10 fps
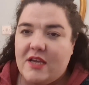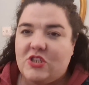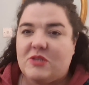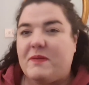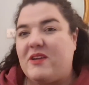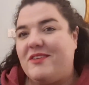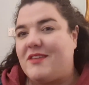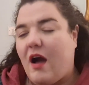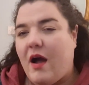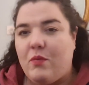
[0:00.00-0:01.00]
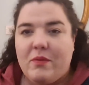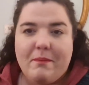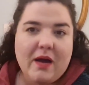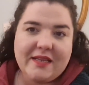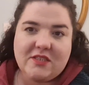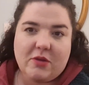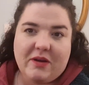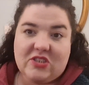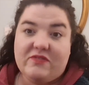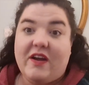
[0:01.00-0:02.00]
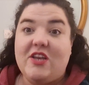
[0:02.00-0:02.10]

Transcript: just because I wouldn't mind so much if I